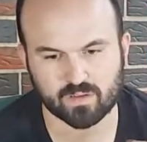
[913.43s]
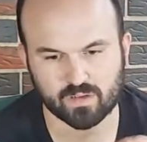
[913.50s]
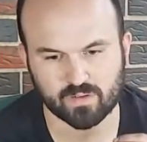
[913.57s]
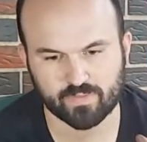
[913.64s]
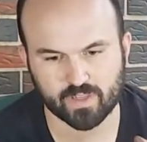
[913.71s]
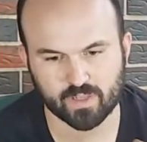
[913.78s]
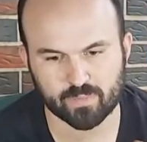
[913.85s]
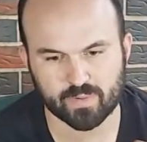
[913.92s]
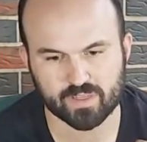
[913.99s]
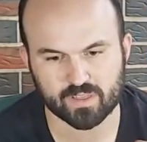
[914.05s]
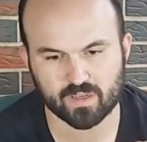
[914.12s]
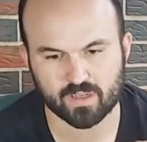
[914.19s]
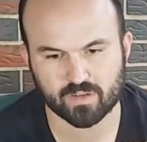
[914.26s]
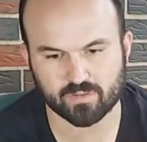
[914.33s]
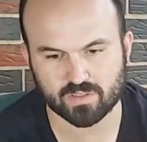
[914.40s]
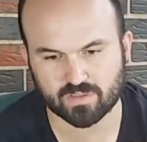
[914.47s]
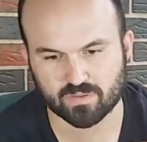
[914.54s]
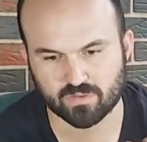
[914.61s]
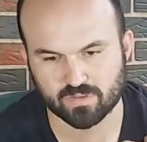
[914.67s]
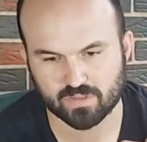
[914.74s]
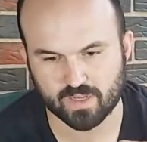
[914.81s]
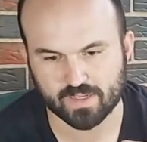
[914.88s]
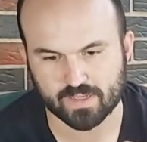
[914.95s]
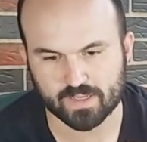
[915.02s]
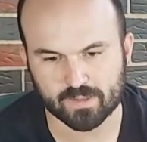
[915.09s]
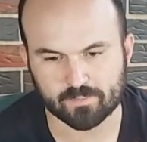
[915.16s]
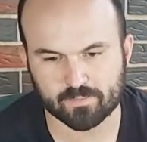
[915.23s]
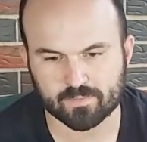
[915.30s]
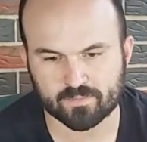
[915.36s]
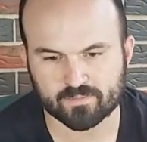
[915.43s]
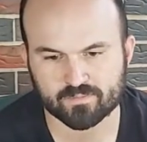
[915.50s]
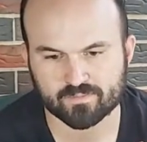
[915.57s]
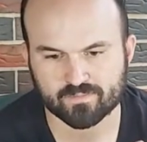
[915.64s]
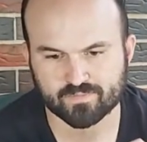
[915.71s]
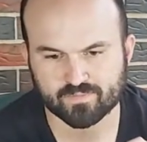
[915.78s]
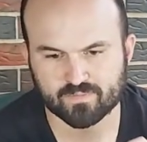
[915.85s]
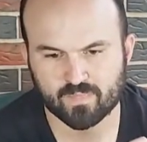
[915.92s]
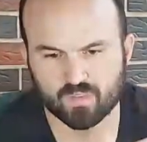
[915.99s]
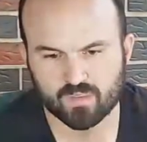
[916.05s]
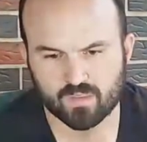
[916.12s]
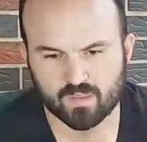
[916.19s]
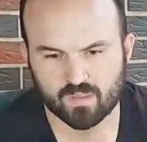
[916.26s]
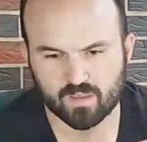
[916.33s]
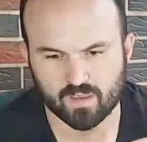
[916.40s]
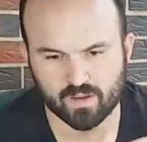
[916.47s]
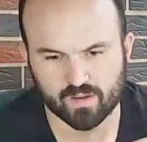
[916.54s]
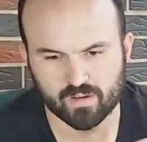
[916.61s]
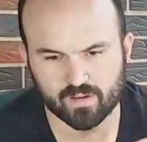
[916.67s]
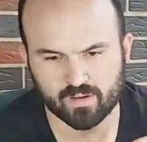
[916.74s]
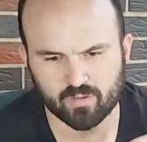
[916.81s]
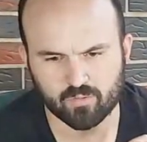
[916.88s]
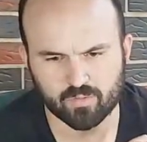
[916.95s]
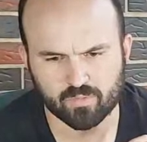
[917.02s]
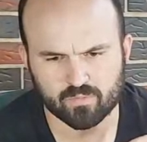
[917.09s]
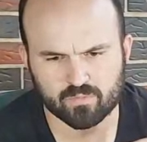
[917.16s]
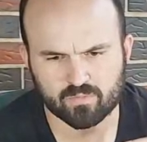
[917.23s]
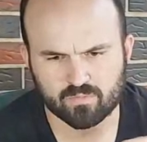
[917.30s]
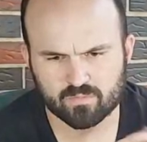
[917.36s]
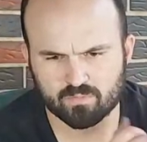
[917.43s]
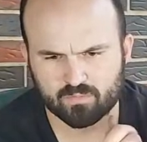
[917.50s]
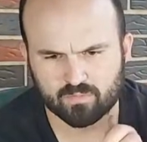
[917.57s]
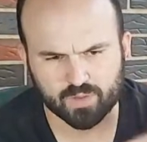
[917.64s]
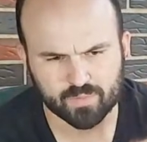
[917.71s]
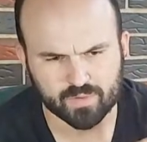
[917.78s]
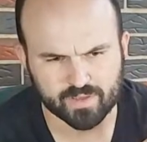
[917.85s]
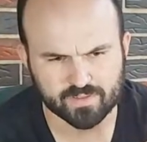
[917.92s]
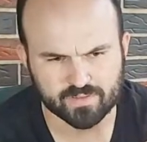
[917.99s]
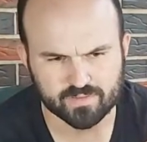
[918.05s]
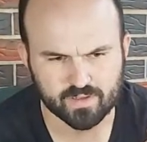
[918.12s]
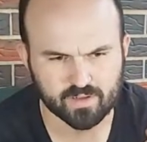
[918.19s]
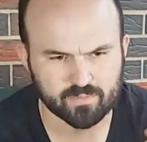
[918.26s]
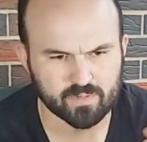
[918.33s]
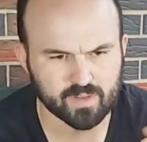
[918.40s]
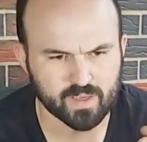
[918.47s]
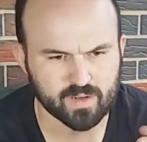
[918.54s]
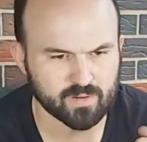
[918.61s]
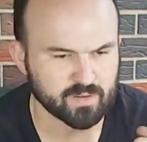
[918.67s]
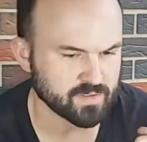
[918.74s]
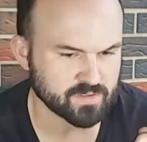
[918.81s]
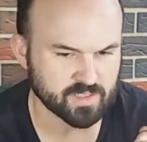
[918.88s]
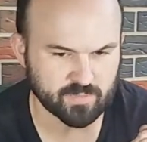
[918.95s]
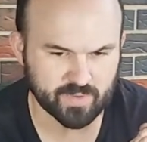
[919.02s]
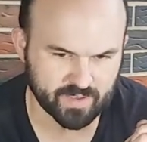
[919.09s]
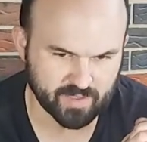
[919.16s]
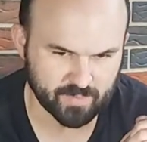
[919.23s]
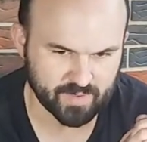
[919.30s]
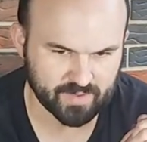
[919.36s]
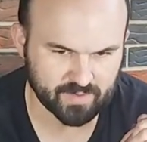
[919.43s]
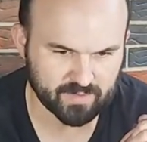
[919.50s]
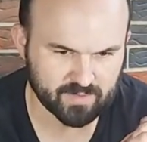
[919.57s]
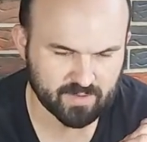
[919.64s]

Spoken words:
Philip at thehondaresource.com, and we can get you set up with that. Or you can send me an email.